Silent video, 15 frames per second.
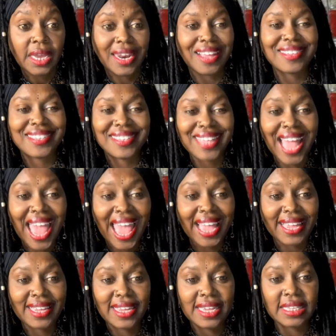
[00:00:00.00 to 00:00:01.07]
Now,
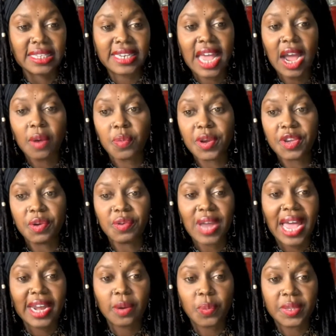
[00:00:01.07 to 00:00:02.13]
Zach is now
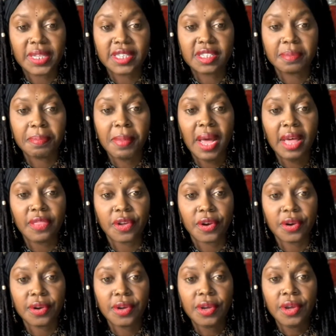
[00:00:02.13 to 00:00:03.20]
reunited with his
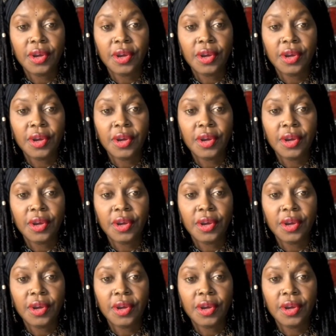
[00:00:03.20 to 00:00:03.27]
mother,